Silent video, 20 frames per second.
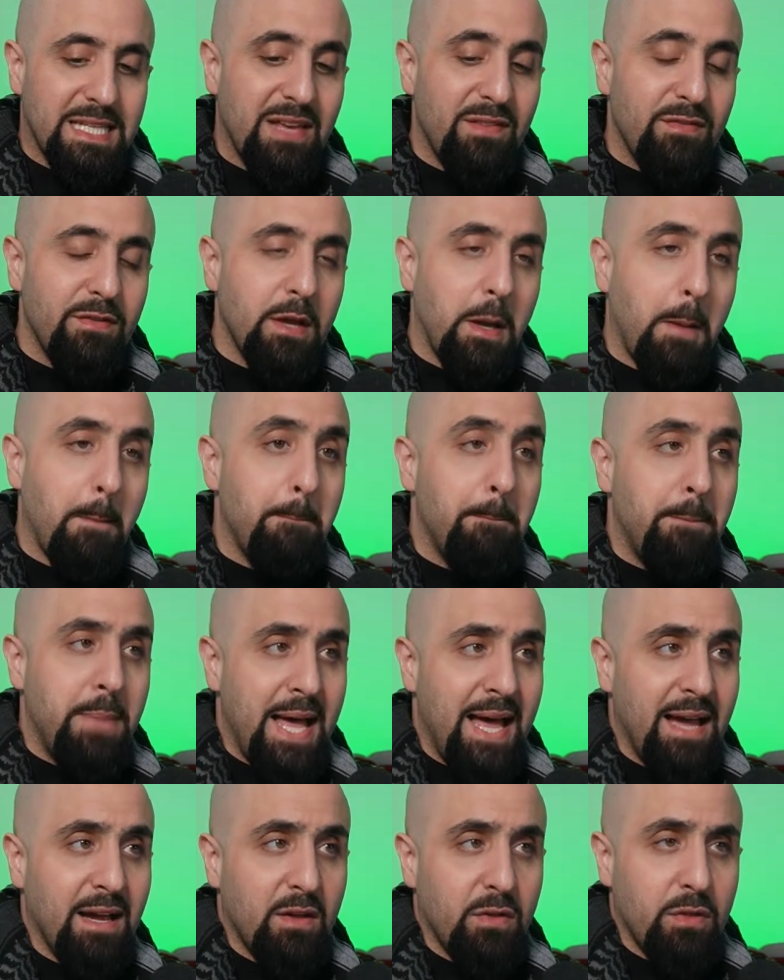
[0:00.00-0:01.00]
giving
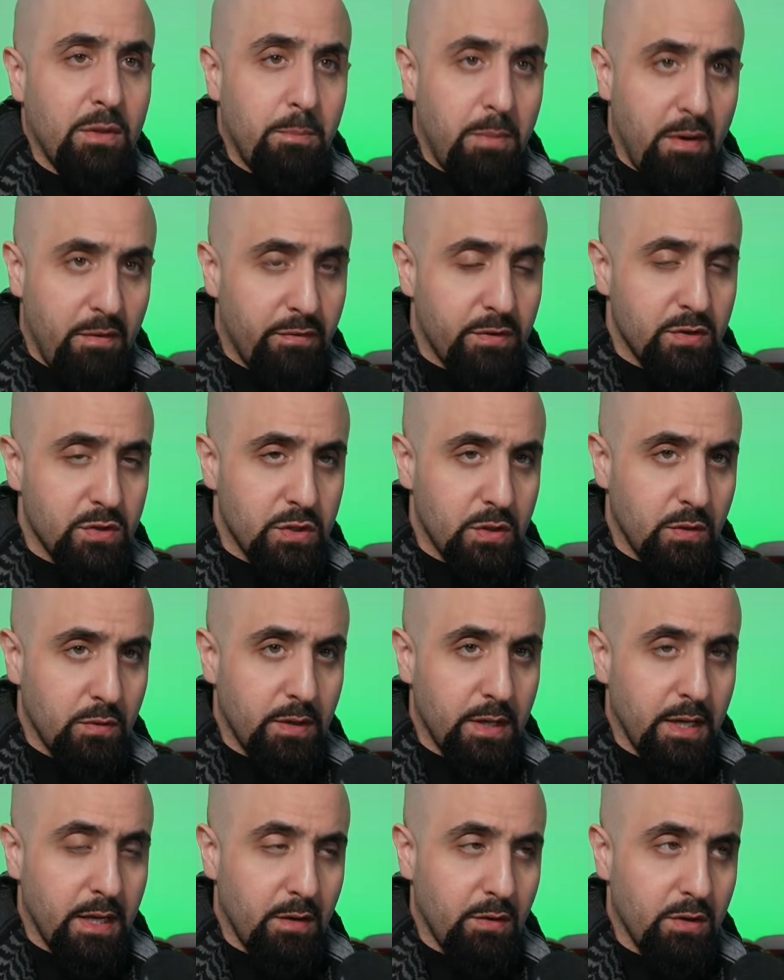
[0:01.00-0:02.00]
back the buffer
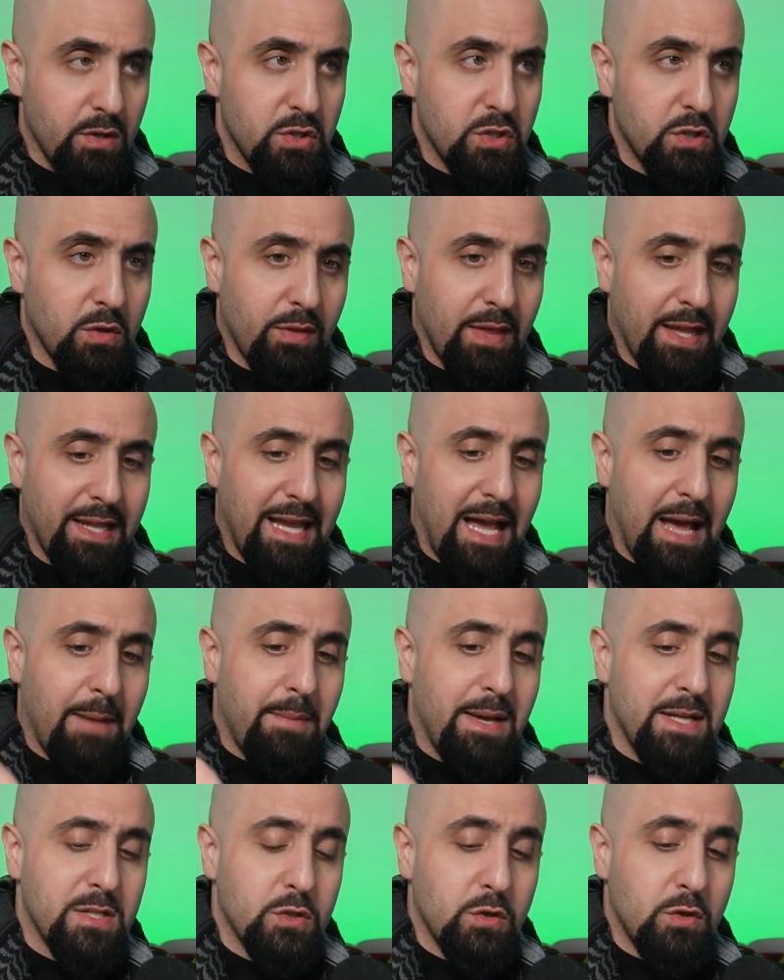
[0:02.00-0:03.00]
zone areas so that
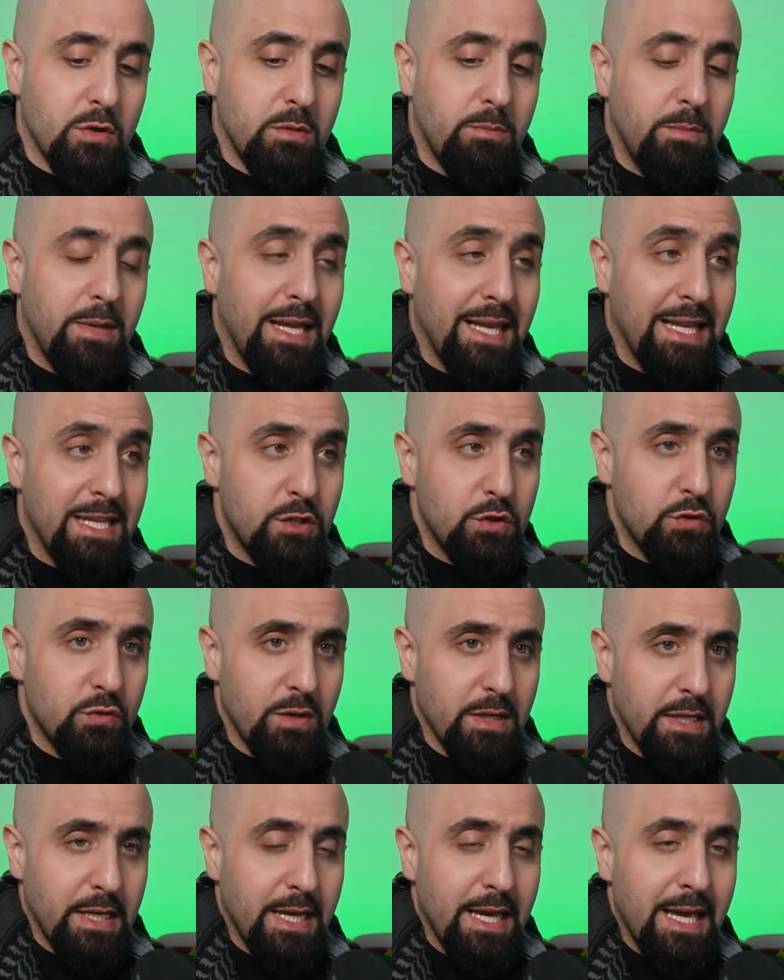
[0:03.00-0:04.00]
Hamas could be
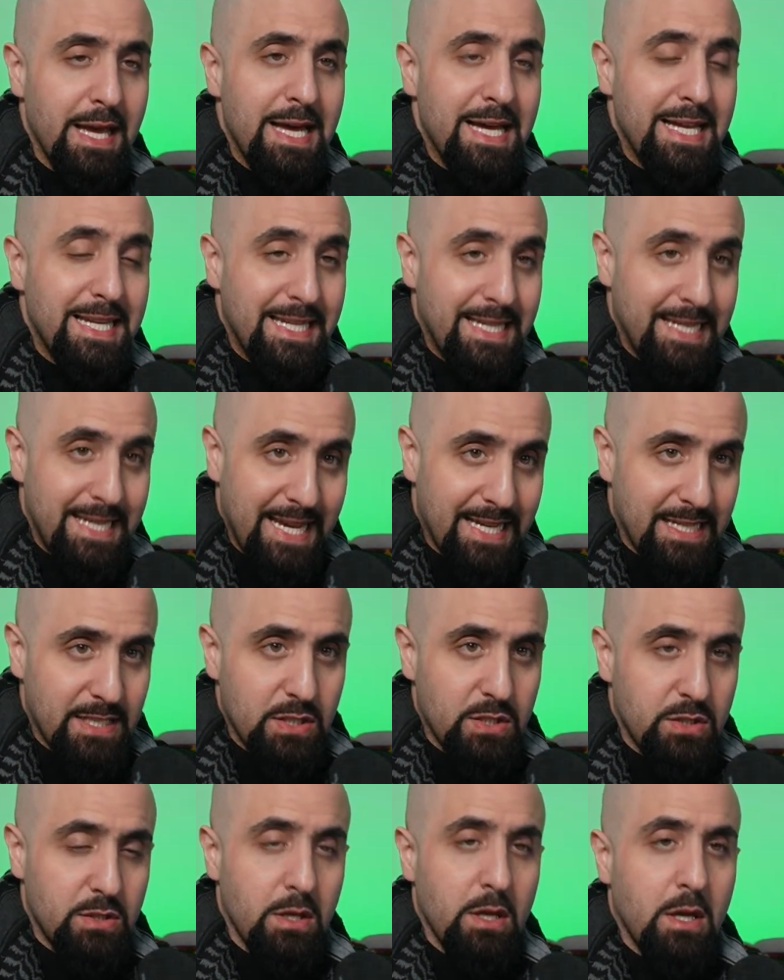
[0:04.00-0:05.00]
literally
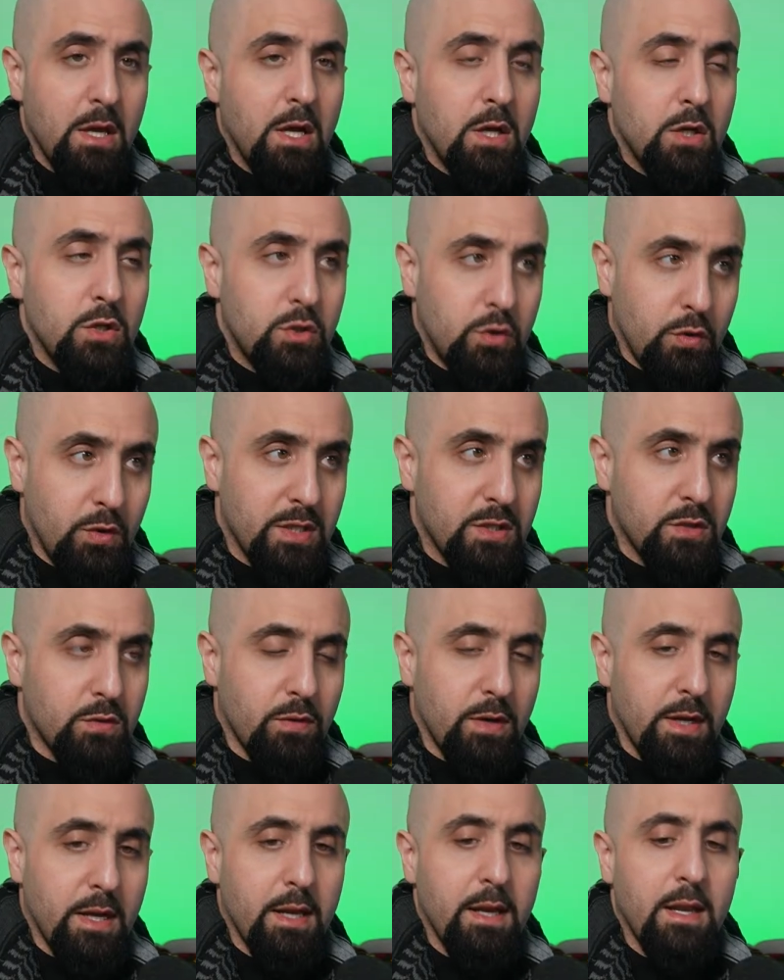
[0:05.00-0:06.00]
next to
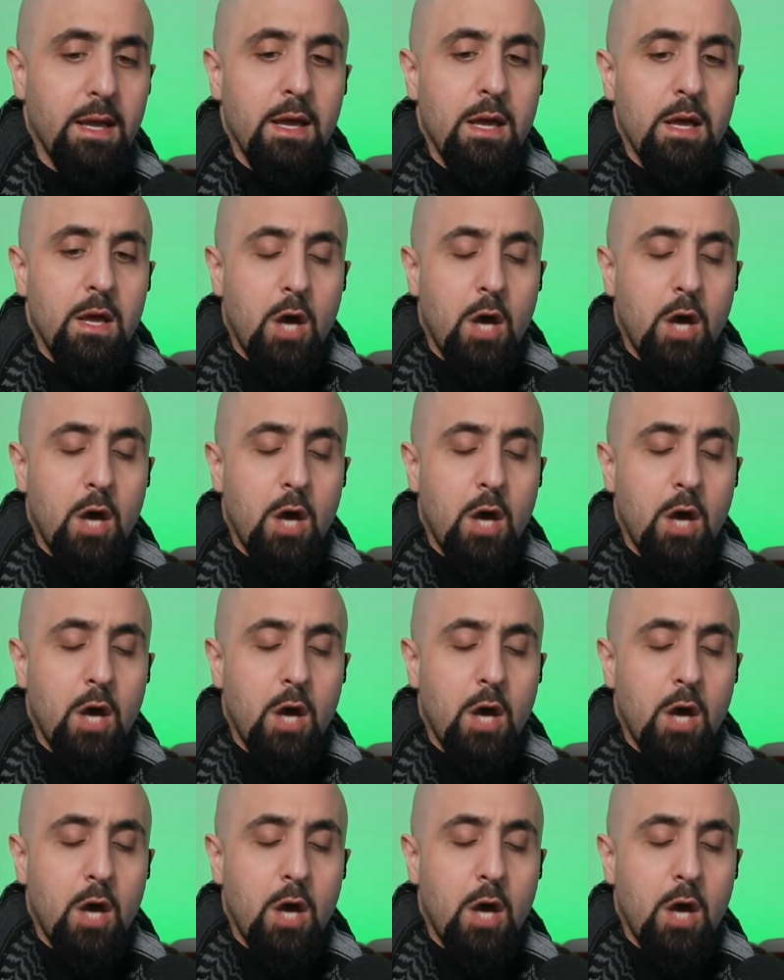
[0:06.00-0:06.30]
Israel,